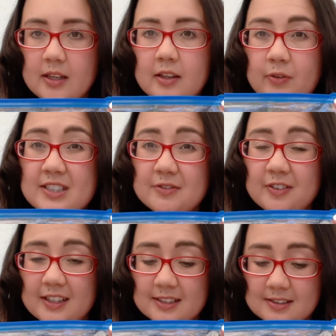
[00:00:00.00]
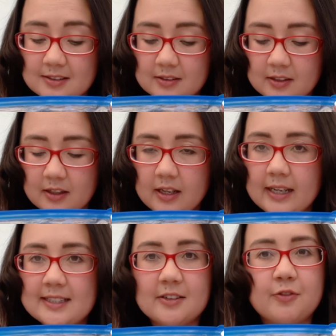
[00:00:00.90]
The reason for this
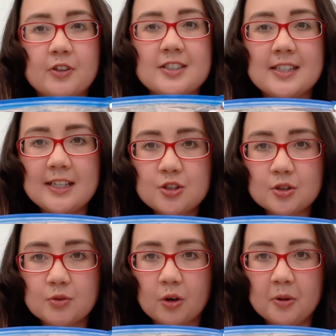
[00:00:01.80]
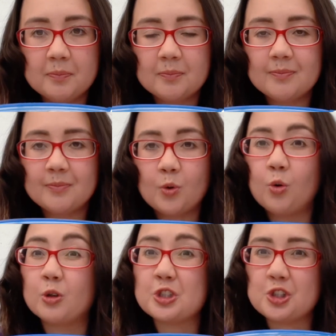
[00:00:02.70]
is that for a seed to grow,
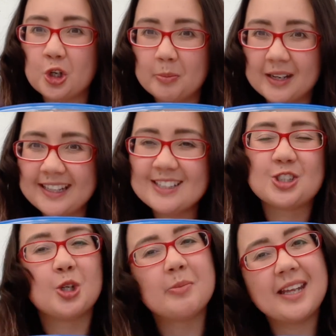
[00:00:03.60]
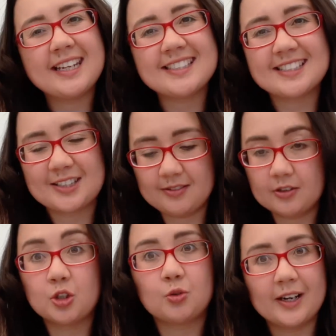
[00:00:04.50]
or germinate is the
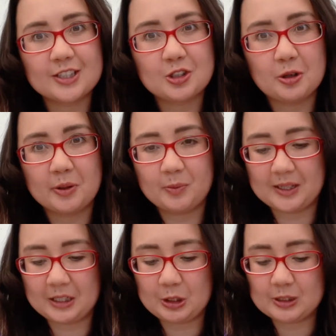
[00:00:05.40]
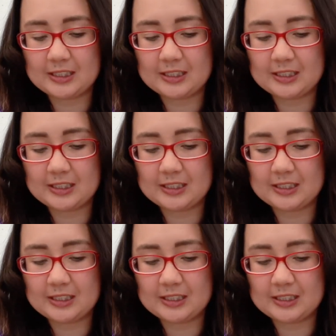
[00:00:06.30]
correct term that we're going to use